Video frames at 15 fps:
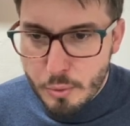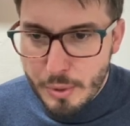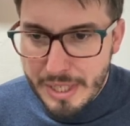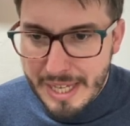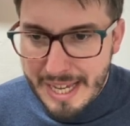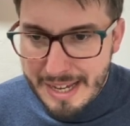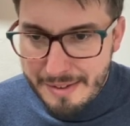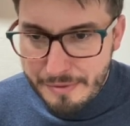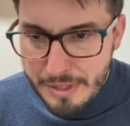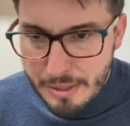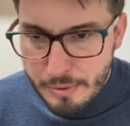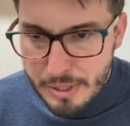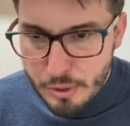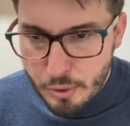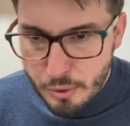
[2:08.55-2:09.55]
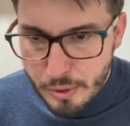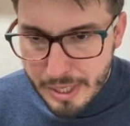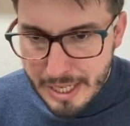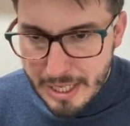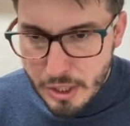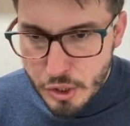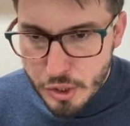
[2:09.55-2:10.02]
We have the
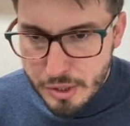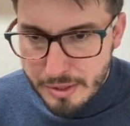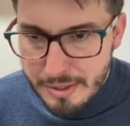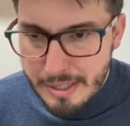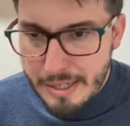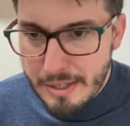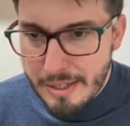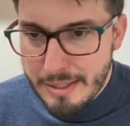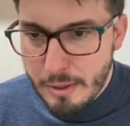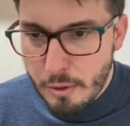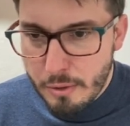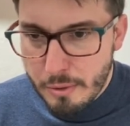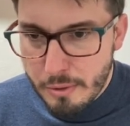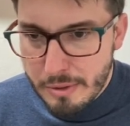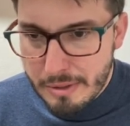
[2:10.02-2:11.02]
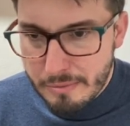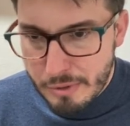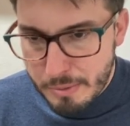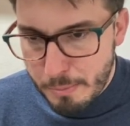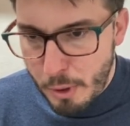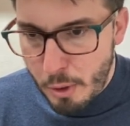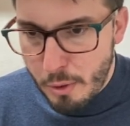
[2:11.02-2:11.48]
restoration. There is the
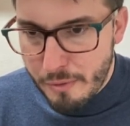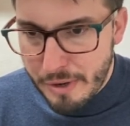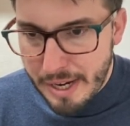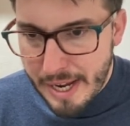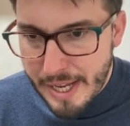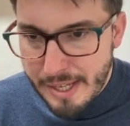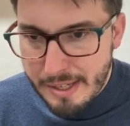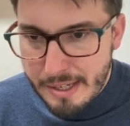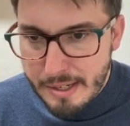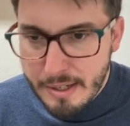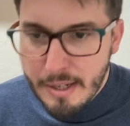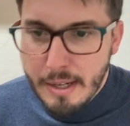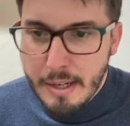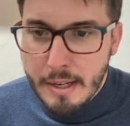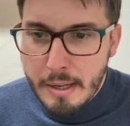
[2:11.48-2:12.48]
small overhang here.